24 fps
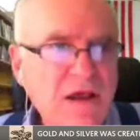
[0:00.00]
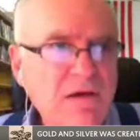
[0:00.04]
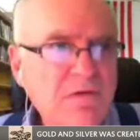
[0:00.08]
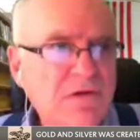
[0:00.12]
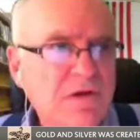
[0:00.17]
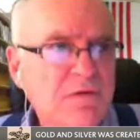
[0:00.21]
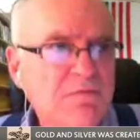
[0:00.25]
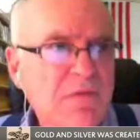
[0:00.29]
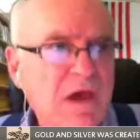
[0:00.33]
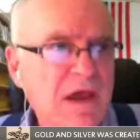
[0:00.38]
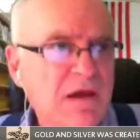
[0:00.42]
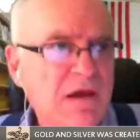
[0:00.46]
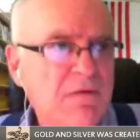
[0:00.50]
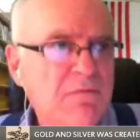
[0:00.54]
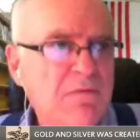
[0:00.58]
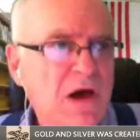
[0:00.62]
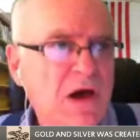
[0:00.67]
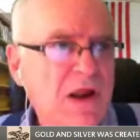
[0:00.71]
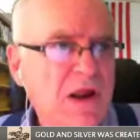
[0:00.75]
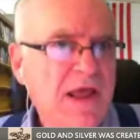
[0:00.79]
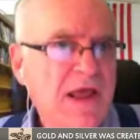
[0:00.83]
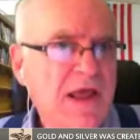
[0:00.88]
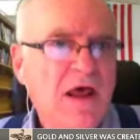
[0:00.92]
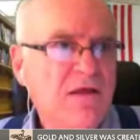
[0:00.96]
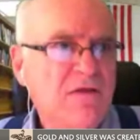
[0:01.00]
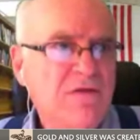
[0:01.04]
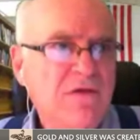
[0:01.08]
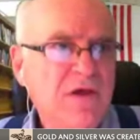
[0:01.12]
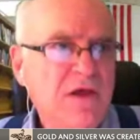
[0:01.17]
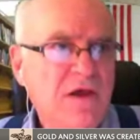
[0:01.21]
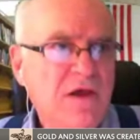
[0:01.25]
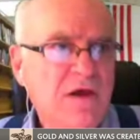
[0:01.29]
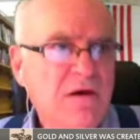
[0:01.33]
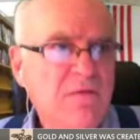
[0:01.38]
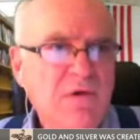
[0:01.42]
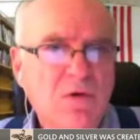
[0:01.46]
and make money out of
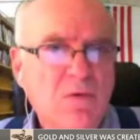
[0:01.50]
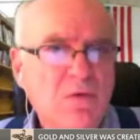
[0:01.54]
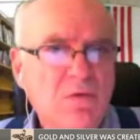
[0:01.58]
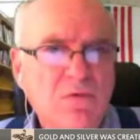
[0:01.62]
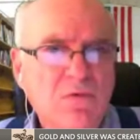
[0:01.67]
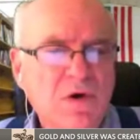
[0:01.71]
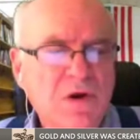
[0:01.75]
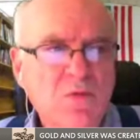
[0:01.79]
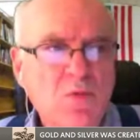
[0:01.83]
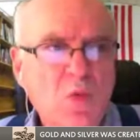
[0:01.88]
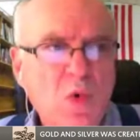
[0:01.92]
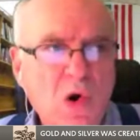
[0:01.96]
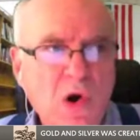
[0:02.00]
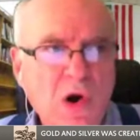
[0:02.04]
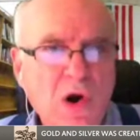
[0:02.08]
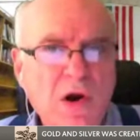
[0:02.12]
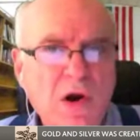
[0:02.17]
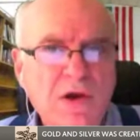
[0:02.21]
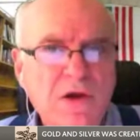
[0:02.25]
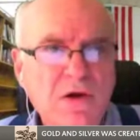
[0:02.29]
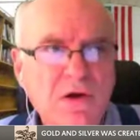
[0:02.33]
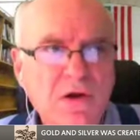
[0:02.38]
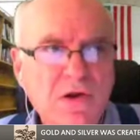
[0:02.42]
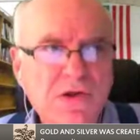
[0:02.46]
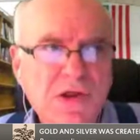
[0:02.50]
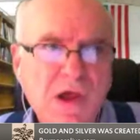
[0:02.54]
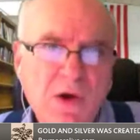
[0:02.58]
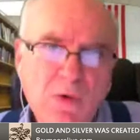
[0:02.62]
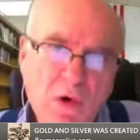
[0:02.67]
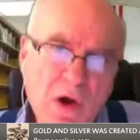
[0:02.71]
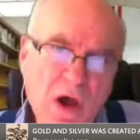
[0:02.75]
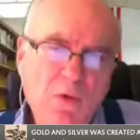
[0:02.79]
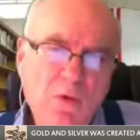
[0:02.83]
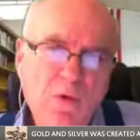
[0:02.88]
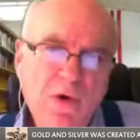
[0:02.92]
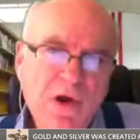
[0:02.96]
them. It wouldn't work. You could say,
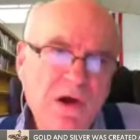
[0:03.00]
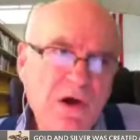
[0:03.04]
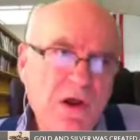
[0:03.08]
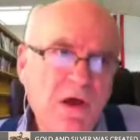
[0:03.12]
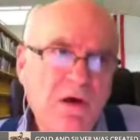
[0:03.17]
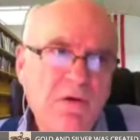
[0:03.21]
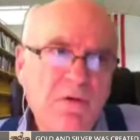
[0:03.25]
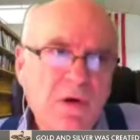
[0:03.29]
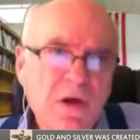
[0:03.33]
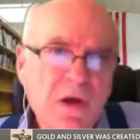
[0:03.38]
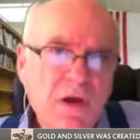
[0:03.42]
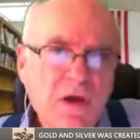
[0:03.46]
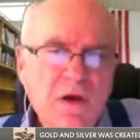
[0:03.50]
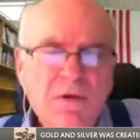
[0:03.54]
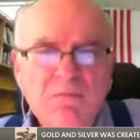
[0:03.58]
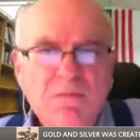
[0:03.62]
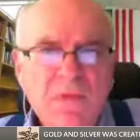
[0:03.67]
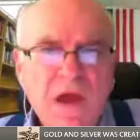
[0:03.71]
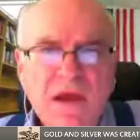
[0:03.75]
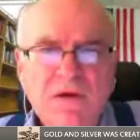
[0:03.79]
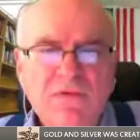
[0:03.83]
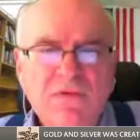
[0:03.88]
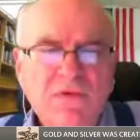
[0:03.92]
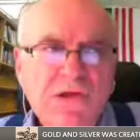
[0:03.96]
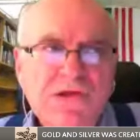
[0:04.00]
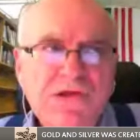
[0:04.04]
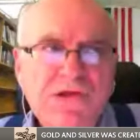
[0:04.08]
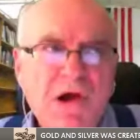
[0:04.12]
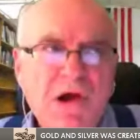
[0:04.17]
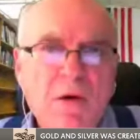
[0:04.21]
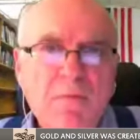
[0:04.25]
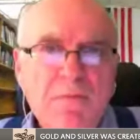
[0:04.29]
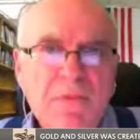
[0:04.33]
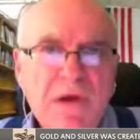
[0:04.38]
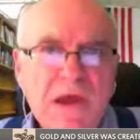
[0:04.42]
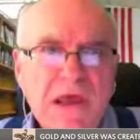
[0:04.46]
well, we're going to make this our
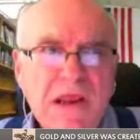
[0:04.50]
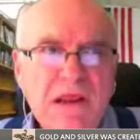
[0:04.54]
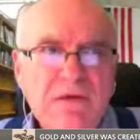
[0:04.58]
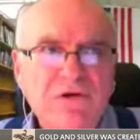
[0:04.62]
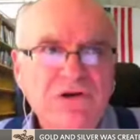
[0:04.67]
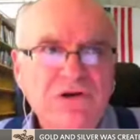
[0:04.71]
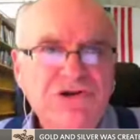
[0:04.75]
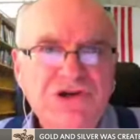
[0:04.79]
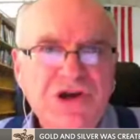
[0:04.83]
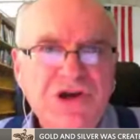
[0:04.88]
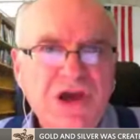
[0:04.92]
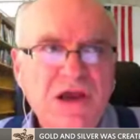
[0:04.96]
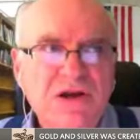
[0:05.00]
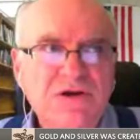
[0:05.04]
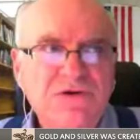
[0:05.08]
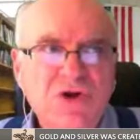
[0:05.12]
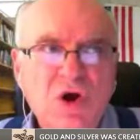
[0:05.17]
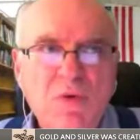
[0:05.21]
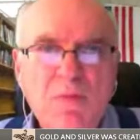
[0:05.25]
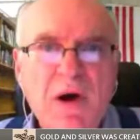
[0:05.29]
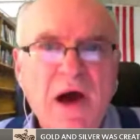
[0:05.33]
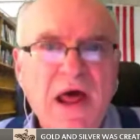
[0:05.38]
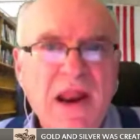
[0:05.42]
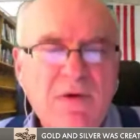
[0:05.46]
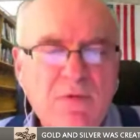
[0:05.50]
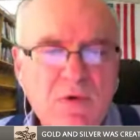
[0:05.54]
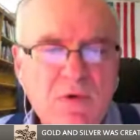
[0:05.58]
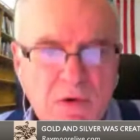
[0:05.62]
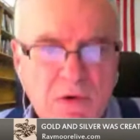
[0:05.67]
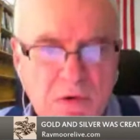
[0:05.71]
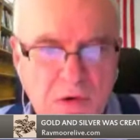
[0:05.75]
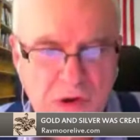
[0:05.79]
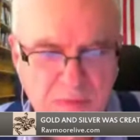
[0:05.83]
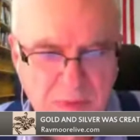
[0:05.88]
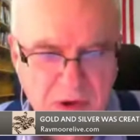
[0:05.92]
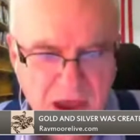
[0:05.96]
medium of exchange. Nobody would
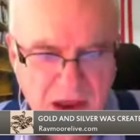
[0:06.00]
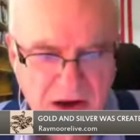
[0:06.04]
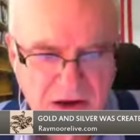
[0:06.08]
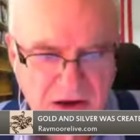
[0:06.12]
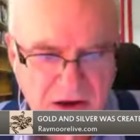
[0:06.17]
respect it.